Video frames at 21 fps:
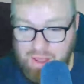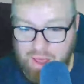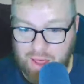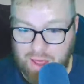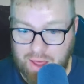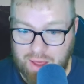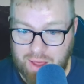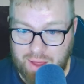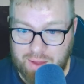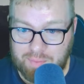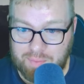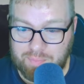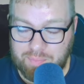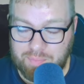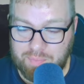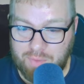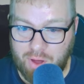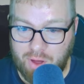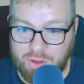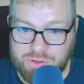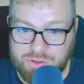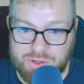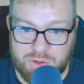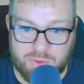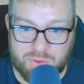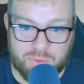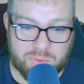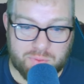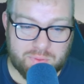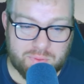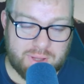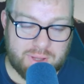
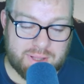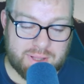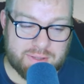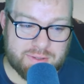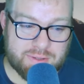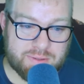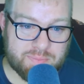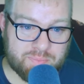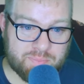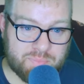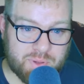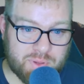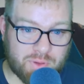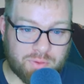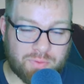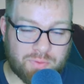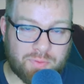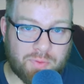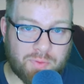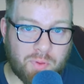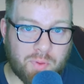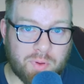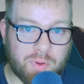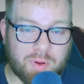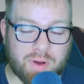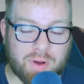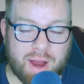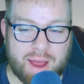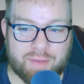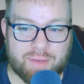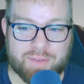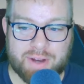Also, it's built for
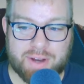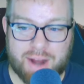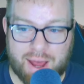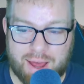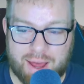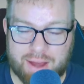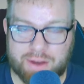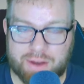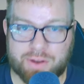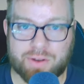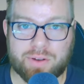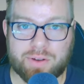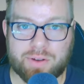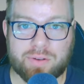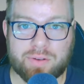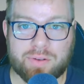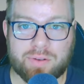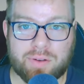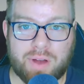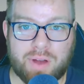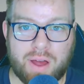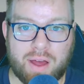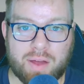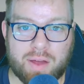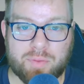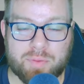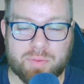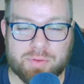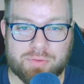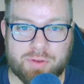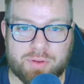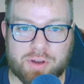having higher
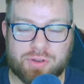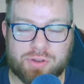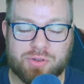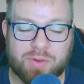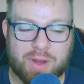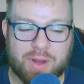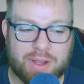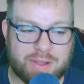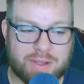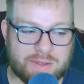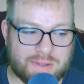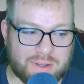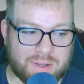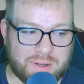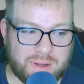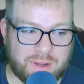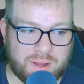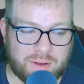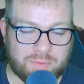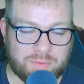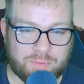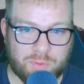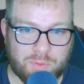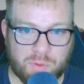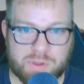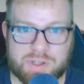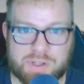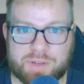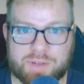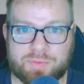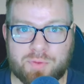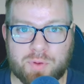refresh rates and
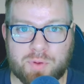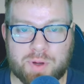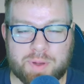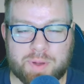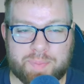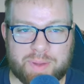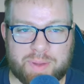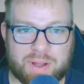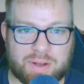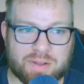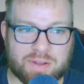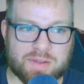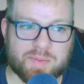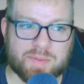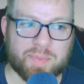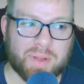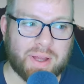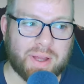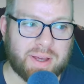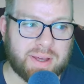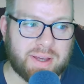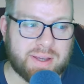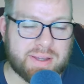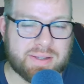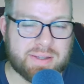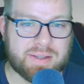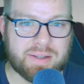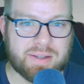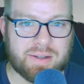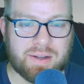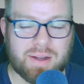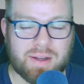1440p displays
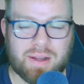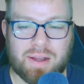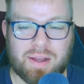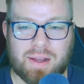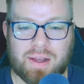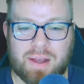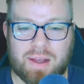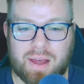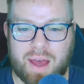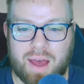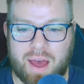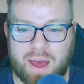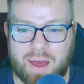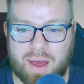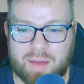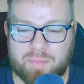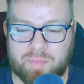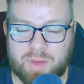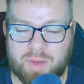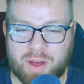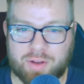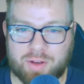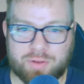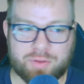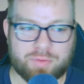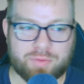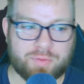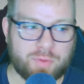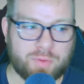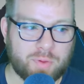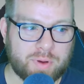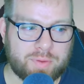and
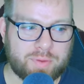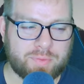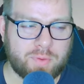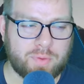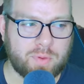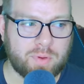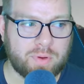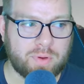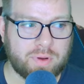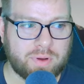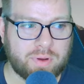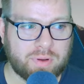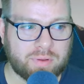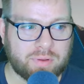144